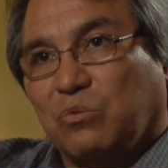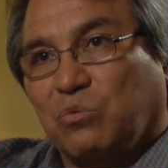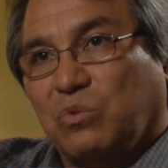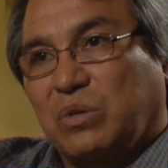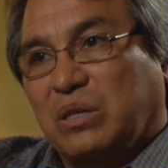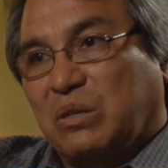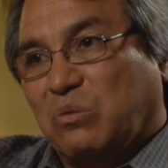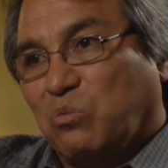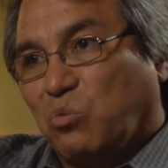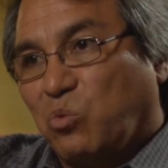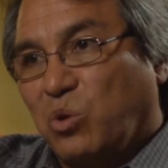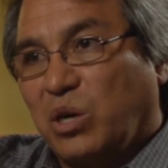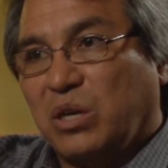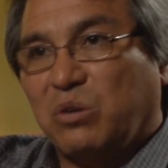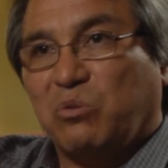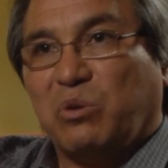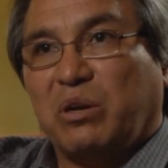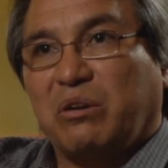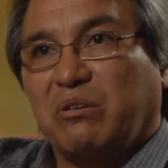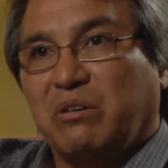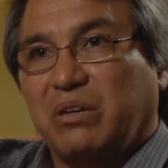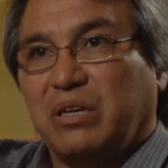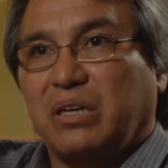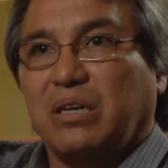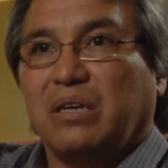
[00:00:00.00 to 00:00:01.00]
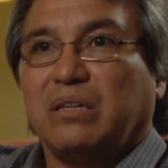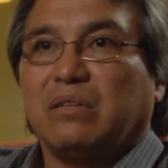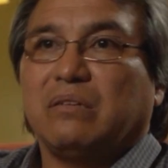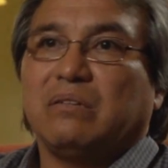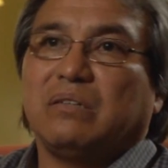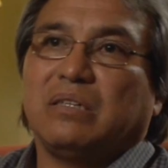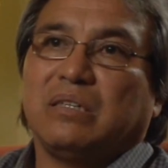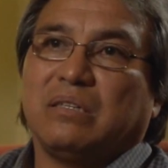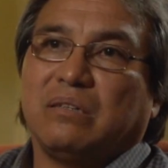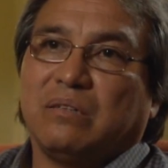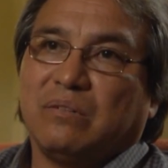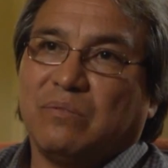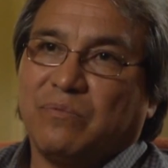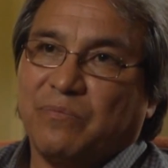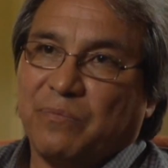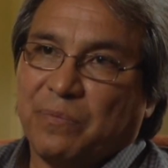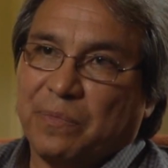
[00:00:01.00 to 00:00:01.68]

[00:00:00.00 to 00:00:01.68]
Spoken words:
in one way or another in